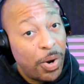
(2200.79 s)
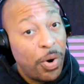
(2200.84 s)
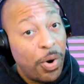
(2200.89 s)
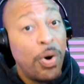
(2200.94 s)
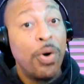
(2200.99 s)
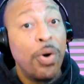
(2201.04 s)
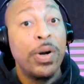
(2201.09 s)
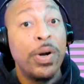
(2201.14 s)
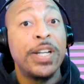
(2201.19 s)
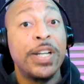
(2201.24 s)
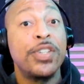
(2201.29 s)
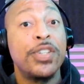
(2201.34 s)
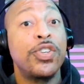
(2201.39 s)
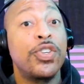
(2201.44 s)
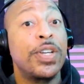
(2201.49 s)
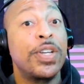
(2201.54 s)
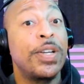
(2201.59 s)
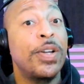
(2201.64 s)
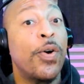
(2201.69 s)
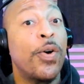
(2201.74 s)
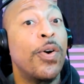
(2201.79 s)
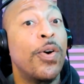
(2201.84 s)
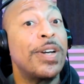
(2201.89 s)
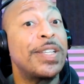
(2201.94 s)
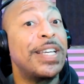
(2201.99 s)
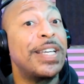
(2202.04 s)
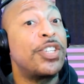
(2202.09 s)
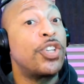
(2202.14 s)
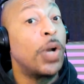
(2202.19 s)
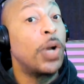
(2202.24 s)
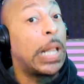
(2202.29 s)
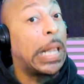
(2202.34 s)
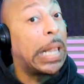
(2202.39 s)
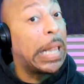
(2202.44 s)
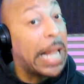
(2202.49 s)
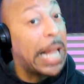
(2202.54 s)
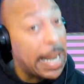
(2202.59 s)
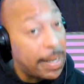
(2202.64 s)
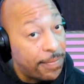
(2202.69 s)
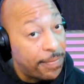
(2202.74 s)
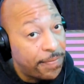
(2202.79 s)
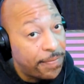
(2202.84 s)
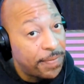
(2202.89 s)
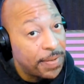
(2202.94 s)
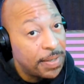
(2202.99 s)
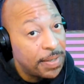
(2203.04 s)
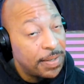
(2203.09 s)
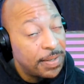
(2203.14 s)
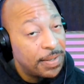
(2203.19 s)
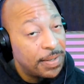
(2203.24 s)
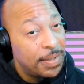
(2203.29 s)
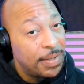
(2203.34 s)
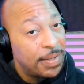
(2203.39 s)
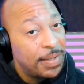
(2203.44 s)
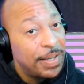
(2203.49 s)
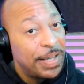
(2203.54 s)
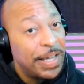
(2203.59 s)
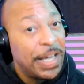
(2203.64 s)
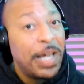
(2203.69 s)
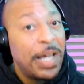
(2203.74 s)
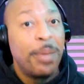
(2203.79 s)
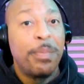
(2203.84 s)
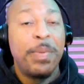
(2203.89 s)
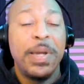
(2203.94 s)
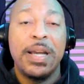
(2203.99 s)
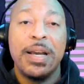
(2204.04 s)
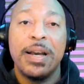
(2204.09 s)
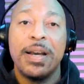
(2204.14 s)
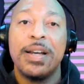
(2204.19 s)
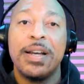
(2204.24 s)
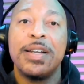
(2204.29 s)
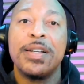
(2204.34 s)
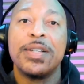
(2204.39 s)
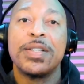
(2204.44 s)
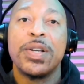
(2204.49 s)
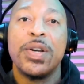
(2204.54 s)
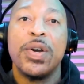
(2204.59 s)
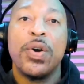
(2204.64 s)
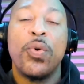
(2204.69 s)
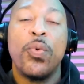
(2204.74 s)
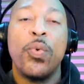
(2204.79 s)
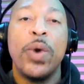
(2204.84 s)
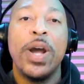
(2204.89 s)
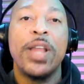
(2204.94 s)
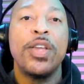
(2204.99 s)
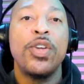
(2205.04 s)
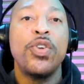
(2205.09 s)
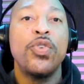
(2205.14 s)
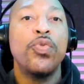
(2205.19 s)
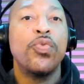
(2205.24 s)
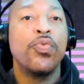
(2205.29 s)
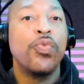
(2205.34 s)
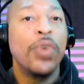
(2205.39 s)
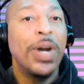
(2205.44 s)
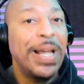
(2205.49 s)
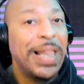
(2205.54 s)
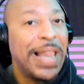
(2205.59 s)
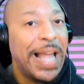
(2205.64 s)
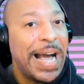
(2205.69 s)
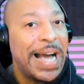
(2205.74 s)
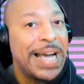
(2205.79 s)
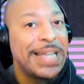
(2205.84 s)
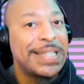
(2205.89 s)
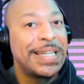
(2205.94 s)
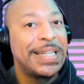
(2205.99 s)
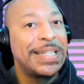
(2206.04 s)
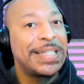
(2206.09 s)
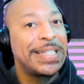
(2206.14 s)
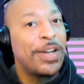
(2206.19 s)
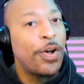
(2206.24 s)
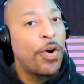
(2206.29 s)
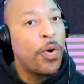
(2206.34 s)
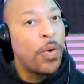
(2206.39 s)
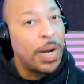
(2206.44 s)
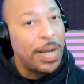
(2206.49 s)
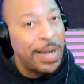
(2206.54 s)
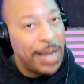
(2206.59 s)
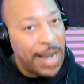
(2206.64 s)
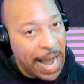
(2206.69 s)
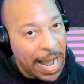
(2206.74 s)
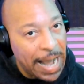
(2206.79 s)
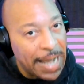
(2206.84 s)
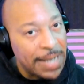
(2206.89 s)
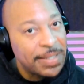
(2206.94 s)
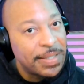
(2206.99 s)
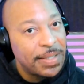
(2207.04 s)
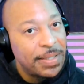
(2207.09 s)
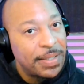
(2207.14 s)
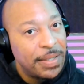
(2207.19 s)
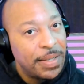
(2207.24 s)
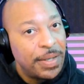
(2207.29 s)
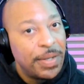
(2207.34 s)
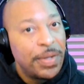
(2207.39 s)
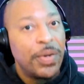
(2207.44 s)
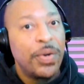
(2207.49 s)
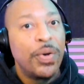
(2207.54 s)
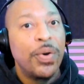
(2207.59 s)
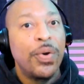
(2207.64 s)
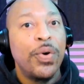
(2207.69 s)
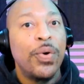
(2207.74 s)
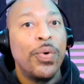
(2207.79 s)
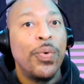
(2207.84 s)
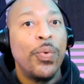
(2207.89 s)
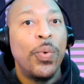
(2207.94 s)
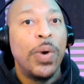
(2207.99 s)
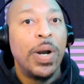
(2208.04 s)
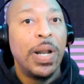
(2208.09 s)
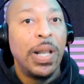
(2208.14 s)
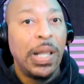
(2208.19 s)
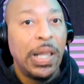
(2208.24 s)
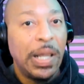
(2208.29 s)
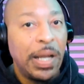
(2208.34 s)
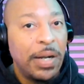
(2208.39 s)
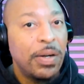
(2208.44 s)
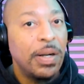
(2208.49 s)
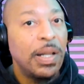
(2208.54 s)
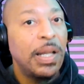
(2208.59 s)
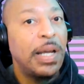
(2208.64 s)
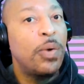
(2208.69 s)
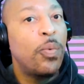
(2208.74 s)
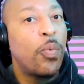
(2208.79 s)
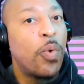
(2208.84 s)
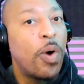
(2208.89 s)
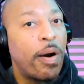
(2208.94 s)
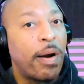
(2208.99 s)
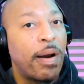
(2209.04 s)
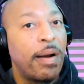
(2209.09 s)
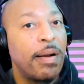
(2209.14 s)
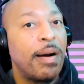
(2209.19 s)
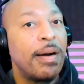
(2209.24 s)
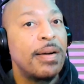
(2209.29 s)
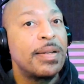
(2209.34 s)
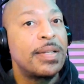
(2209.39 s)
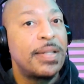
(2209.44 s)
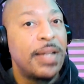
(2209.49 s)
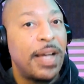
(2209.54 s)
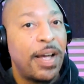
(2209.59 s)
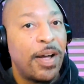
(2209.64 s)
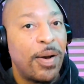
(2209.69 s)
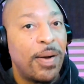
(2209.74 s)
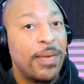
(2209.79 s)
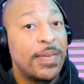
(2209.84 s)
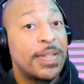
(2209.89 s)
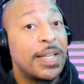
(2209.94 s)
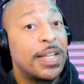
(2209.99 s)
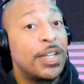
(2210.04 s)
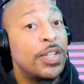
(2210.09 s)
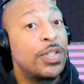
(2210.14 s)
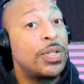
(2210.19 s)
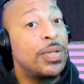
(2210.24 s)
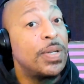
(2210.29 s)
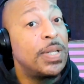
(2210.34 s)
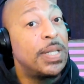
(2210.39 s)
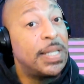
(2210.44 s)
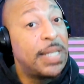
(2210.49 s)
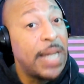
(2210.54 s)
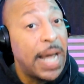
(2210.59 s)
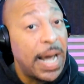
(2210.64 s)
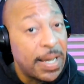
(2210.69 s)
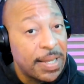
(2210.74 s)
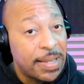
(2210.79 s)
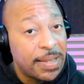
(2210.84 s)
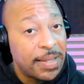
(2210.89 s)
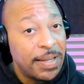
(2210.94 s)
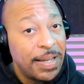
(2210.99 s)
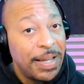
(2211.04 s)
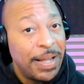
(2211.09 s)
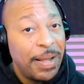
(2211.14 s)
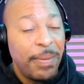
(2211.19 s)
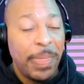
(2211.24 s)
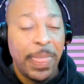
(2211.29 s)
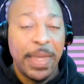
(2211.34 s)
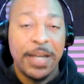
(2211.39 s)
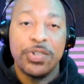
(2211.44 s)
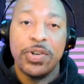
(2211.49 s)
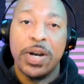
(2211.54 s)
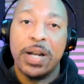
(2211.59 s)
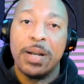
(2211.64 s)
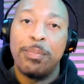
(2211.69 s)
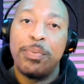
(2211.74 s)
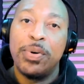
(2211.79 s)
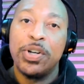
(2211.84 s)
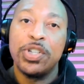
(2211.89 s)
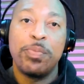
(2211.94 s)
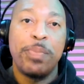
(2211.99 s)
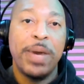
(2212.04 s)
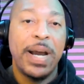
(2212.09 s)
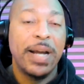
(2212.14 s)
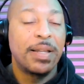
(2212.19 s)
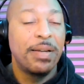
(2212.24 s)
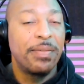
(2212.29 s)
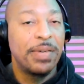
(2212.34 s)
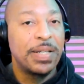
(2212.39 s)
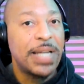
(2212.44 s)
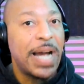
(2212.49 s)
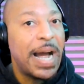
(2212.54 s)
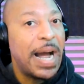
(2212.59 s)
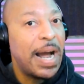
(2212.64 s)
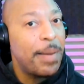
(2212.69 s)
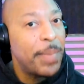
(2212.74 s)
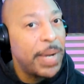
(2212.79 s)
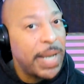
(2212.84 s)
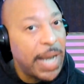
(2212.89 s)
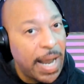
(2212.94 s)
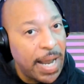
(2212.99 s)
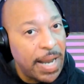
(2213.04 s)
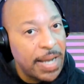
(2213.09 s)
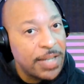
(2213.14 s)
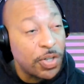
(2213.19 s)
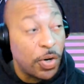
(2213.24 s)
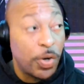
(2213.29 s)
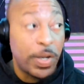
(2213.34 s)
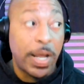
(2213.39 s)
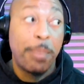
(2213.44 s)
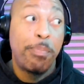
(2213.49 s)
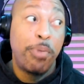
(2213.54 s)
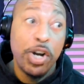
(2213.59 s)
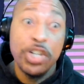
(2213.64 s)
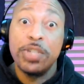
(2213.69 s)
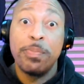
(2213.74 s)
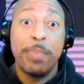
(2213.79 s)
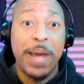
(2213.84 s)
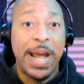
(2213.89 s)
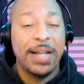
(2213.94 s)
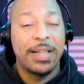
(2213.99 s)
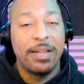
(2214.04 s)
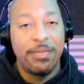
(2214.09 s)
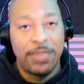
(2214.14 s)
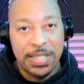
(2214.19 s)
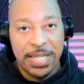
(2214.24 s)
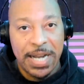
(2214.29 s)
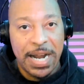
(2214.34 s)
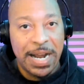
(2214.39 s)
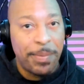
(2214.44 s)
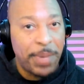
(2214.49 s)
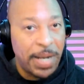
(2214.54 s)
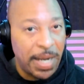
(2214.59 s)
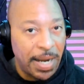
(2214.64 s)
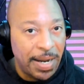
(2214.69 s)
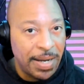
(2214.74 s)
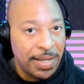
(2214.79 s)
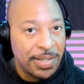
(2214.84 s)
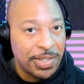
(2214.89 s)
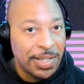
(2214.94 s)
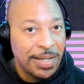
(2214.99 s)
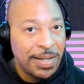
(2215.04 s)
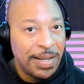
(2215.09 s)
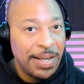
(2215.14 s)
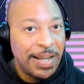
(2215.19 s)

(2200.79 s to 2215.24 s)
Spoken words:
or is it your life? Because whether you realize it or not, we're literally working ourselves to death. They're trying to push back the retirement age, or they pushed back the retirement age.